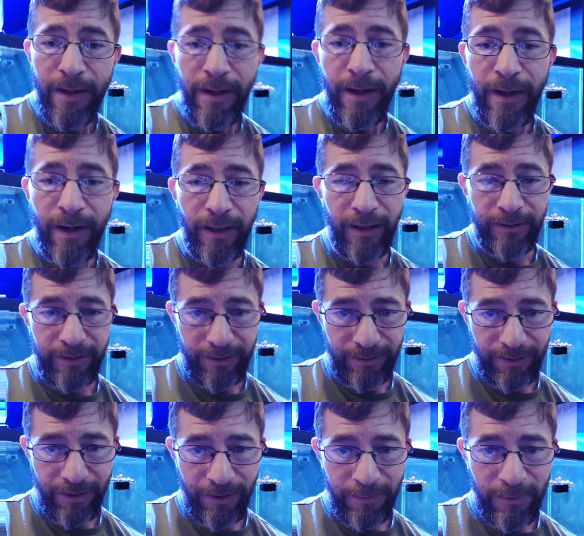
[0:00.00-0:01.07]
And I like to
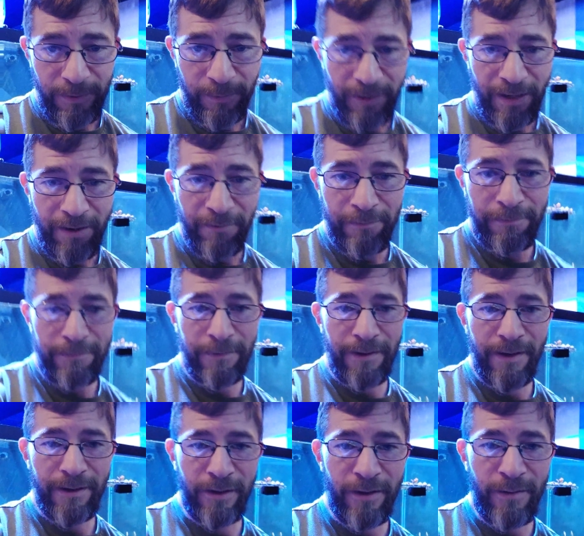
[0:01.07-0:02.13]
think that other people have
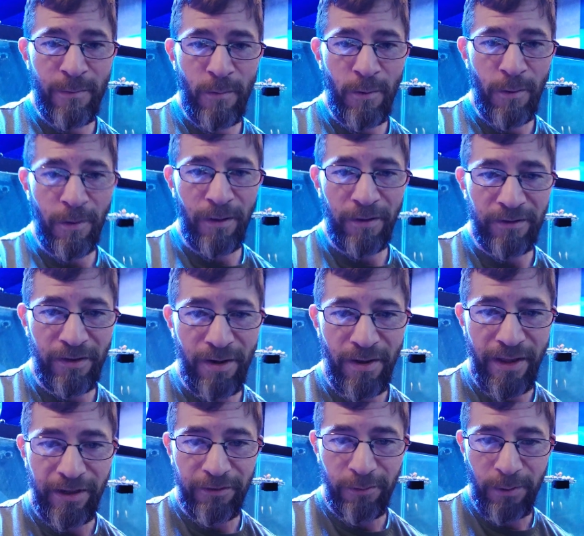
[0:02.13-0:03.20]
the good morals and all
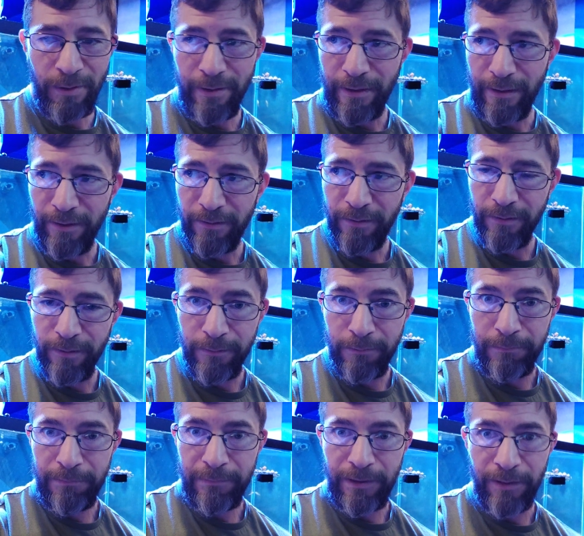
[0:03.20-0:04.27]
that sort of thing, so,
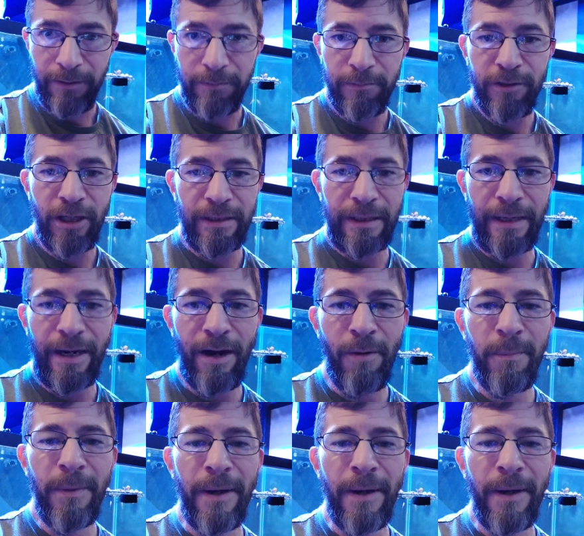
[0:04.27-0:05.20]
you know, check that out.